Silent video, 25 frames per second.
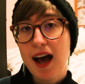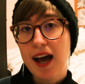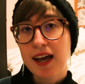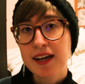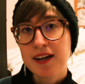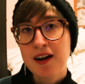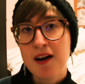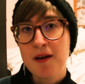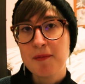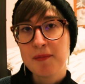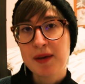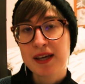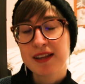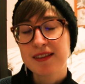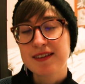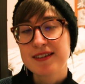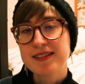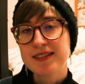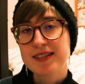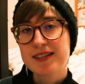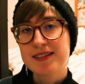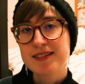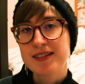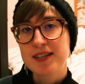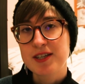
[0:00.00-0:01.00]
I can't make this
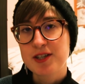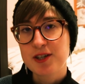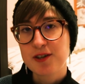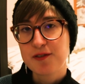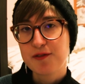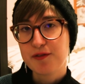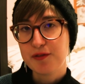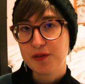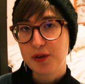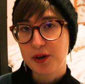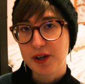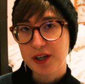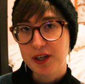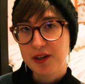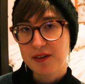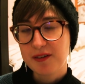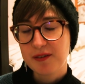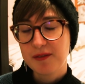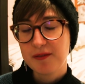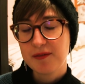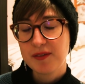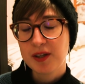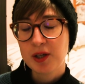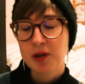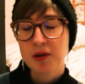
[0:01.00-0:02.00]
decision for
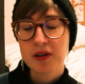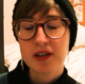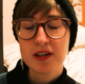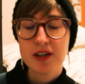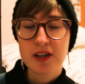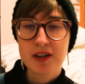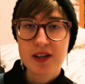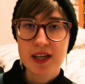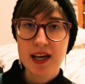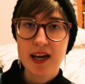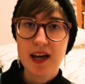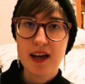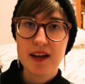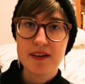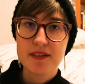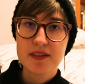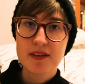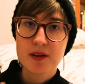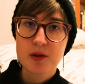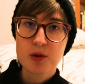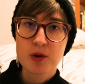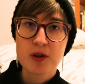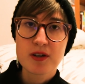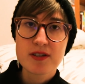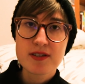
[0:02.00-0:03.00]
you. You can look at
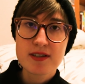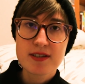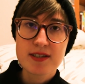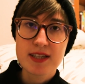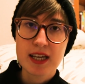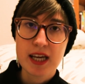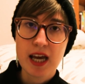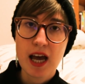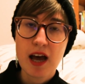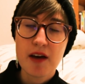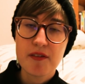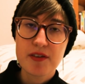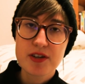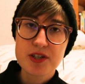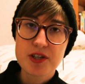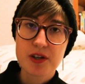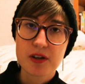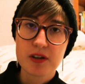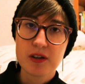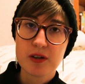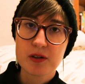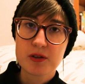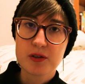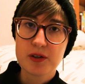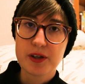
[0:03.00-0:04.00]
the courses they have at
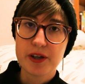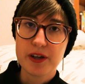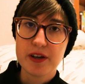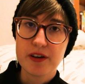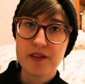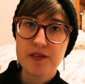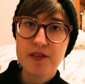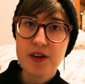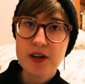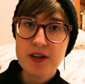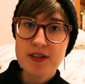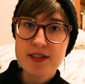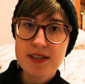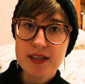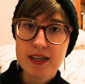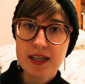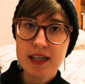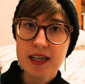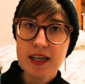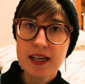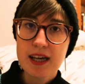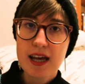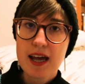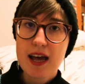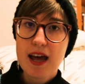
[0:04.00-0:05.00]
your local
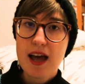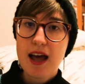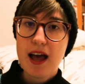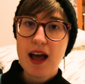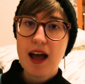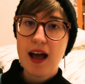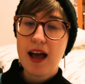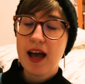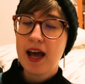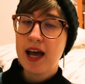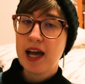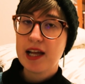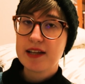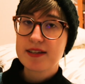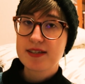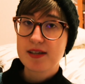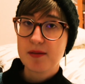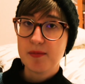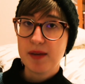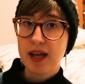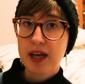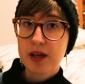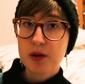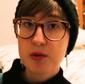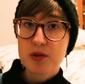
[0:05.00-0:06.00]
university and
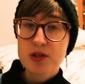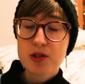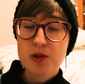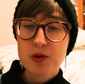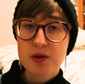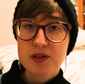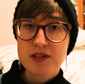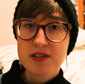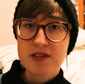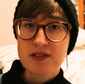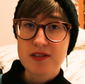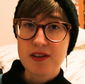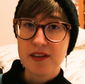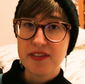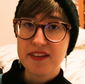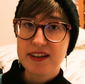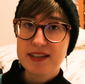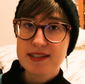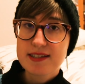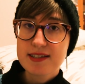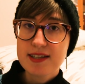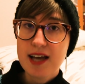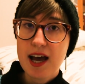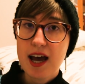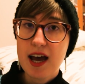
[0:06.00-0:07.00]
some language courses on the
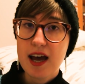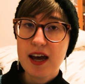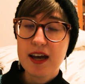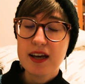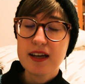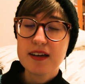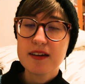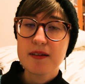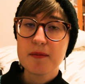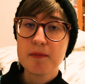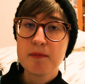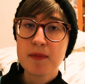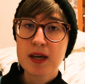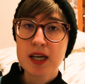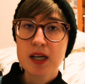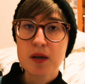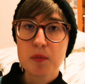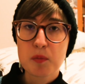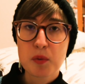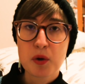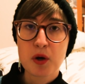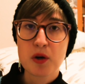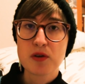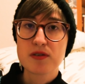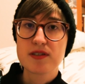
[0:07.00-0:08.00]
side, make a
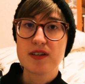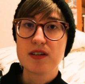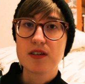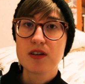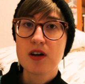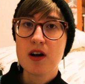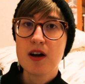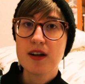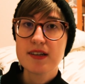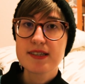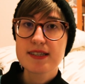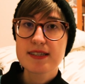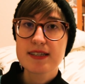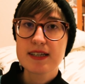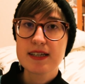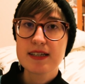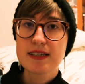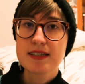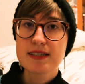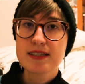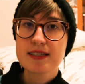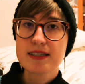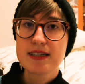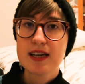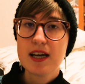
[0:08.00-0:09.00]
pros and cons
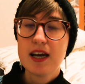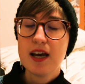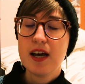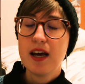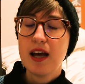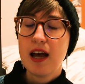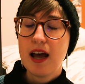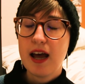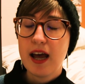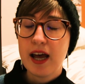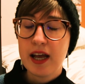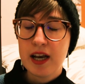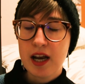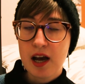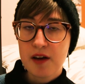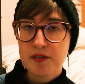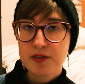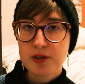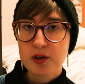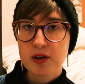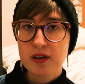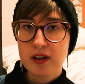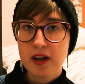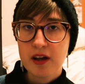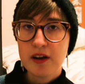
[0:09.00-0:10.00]
list, and
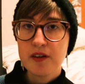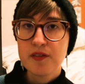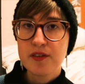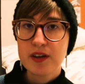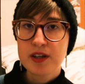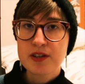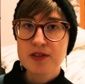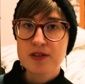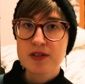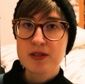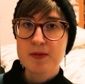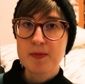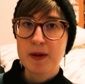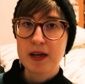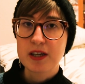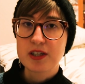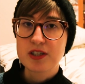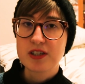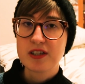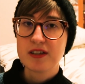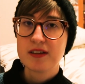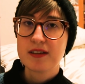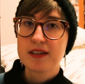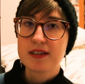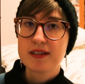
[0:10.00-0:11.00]
after a lot of
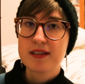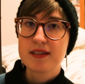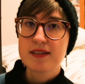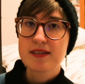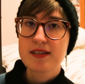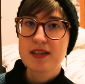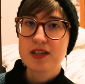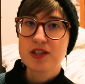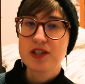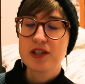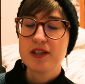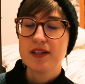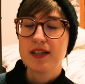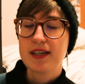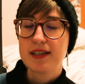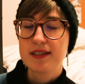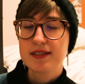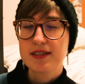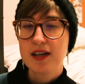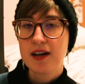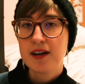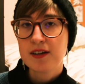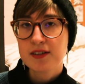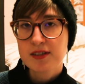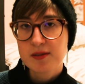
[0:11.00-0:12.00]
introspection, the decision
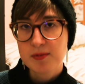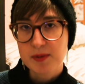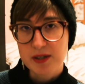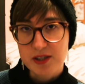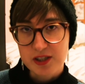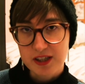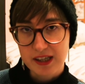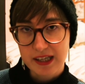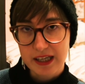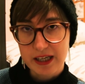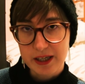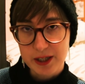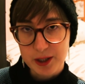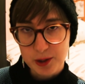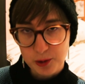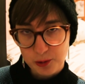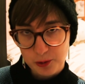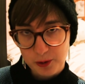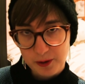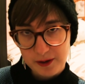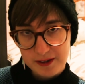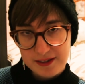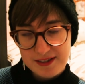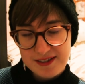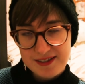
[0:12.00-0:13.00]
is ultimately
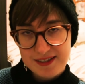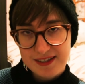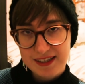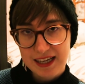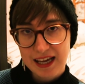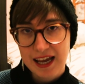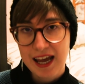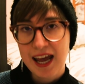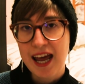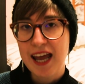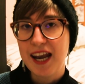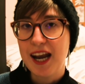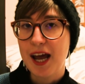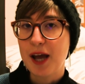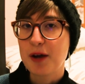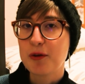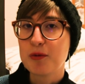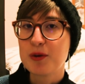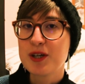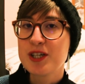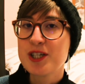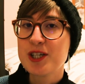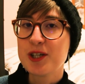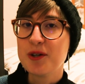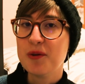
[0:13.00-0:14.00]
yours. And I
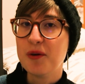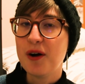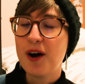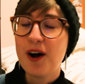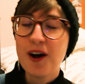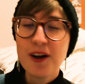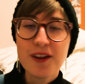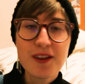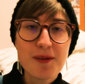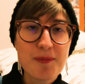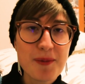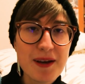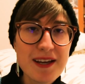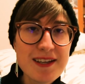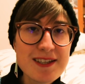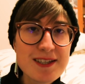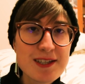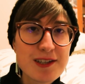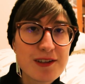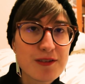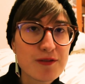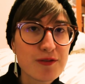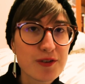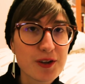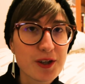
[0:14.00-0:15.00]
wish you all the
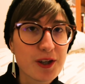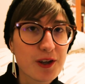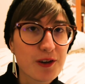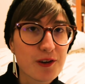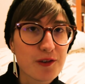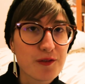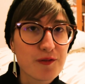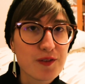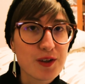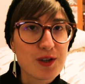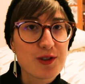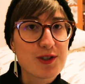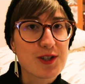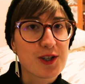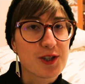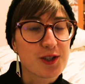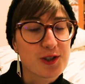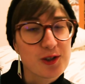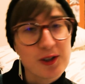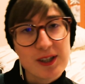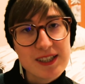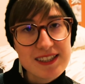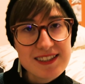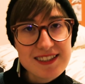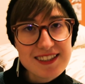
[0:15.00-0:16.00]
best for your future
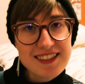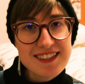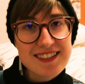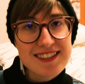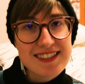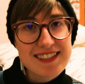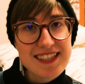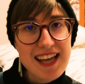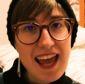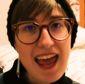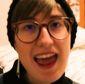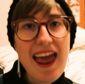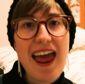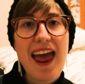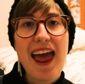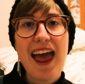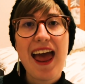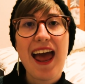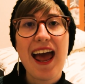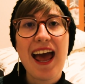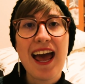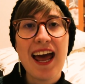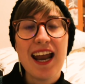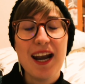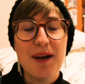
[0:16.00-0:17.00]
choices,
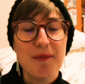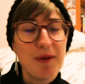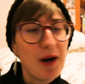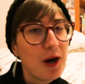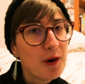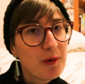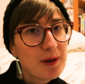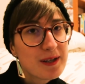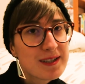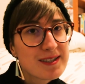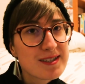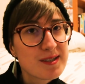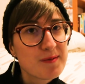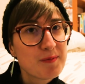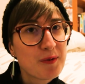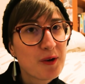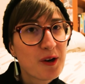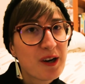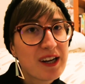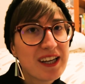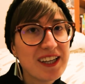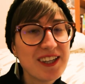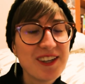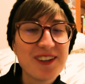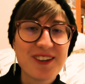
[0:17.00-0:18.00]
and I'm always
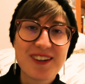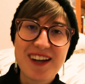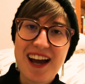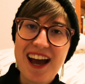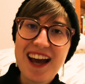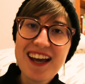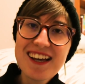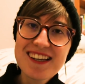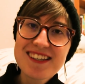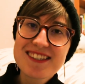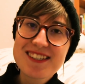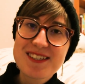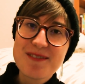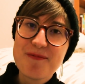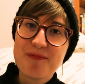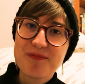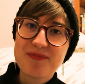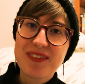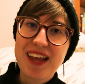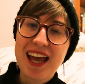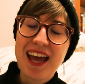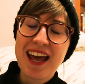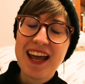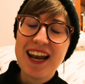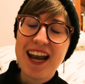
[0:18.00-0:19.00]
supporting you guys,
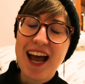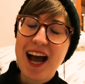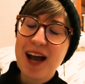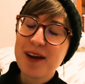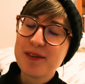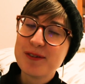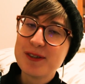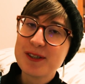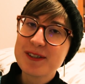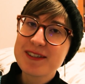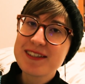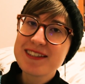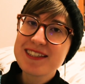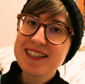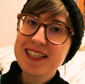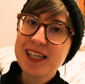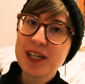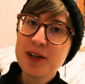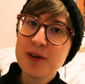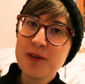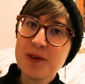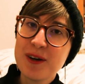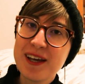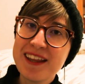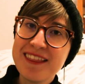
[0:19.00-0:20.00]
and I will see
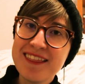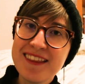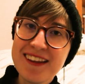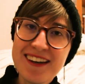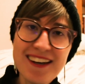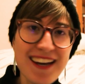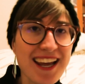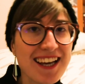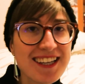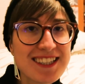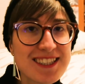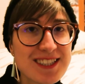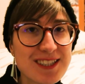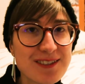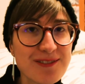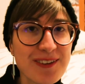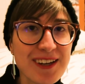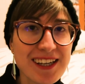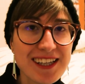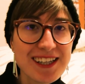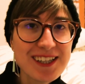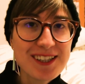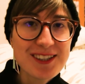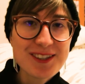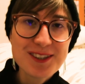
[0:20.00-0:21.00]
you in the next
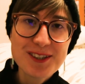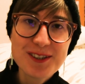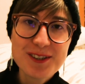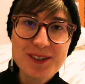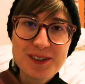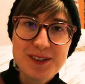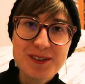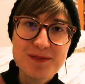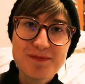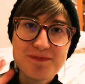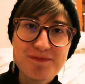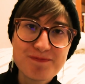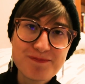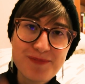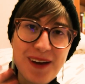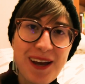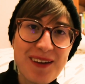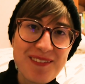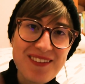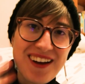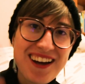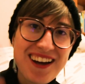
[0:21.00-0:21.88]
video. Bye